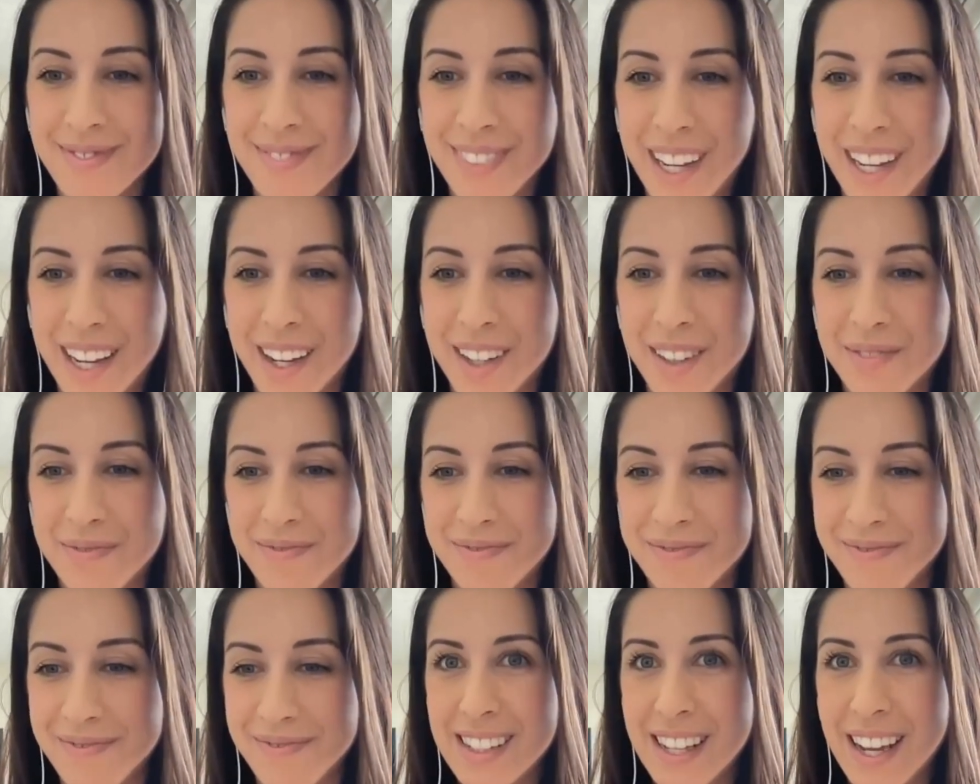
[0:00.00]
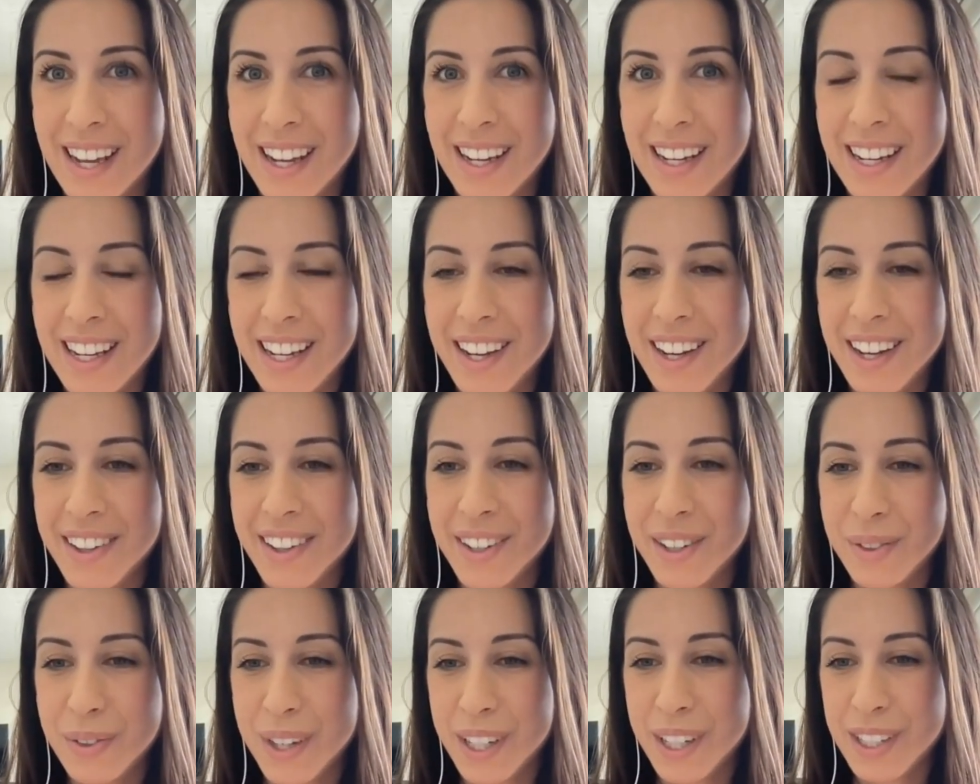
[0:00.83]
Yeah. Any
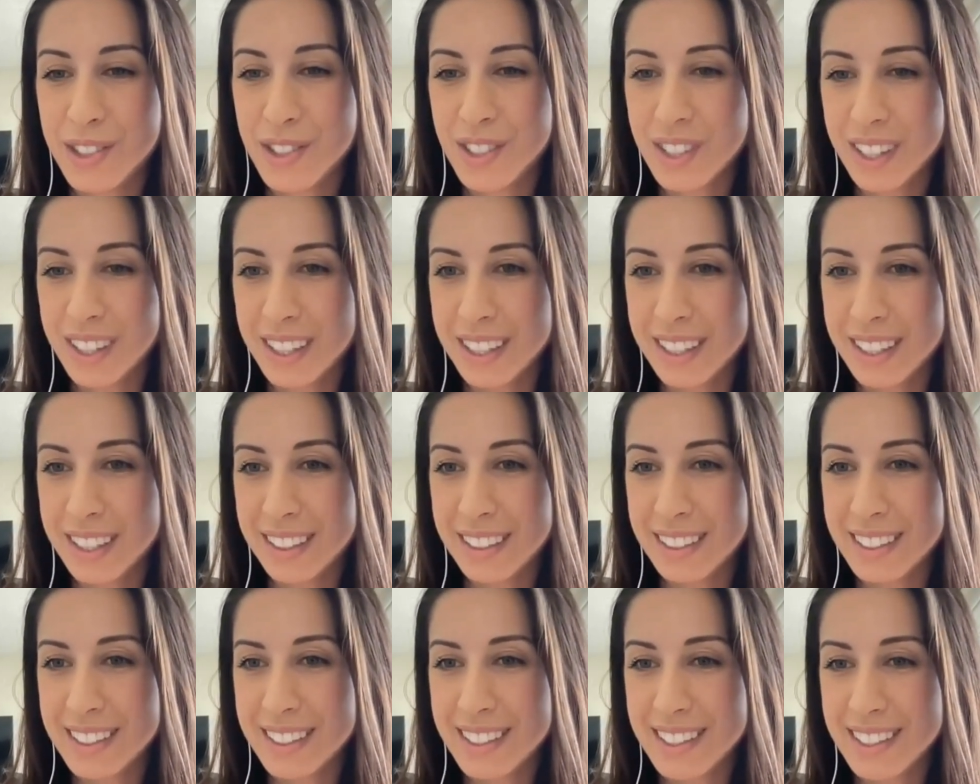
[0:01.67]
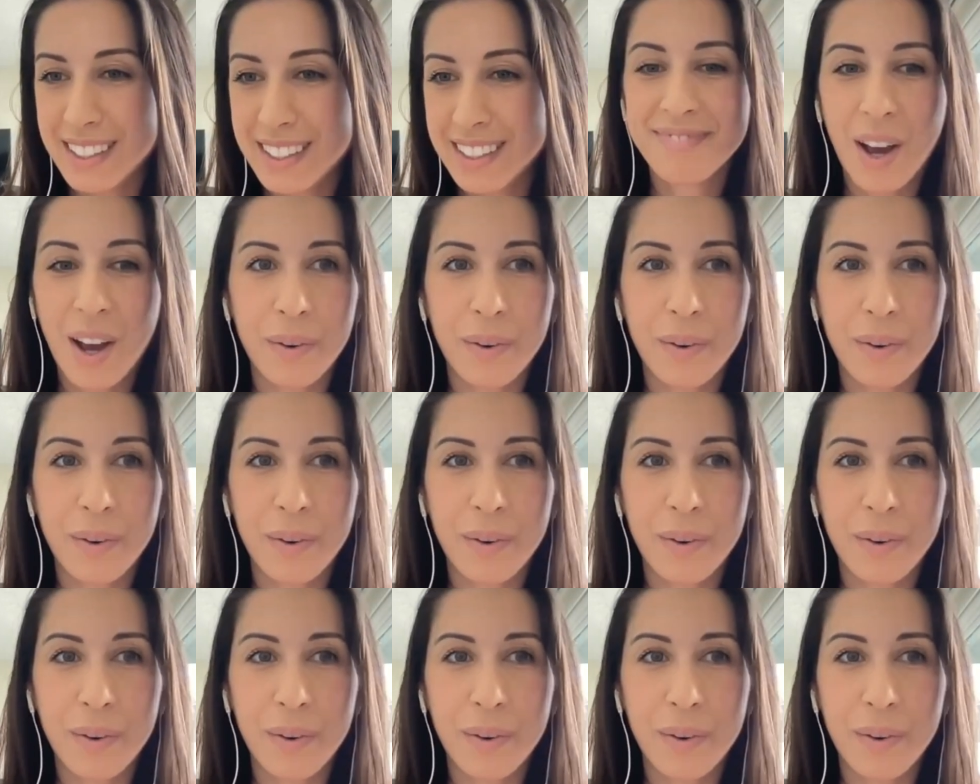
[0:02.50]
other questions?